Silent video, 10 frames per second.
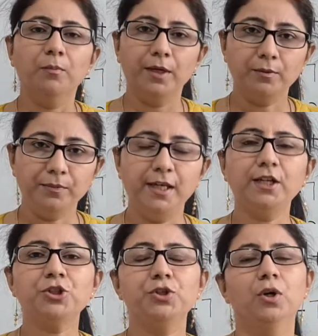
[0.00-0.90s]
but
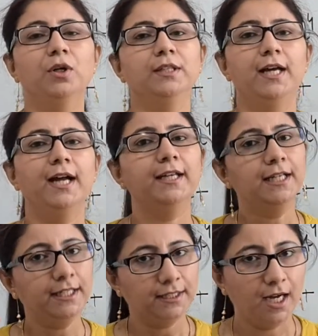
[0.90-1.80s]
make sure that
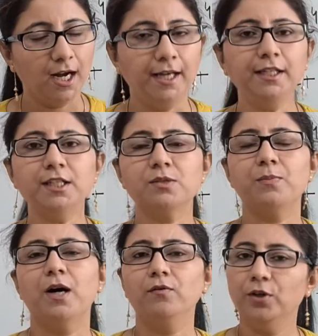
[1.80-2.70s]
the highest
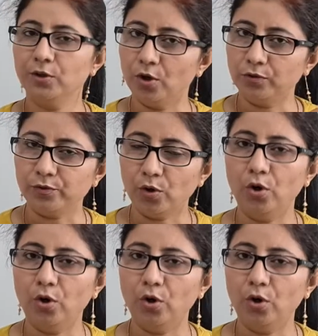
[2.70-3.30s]
power of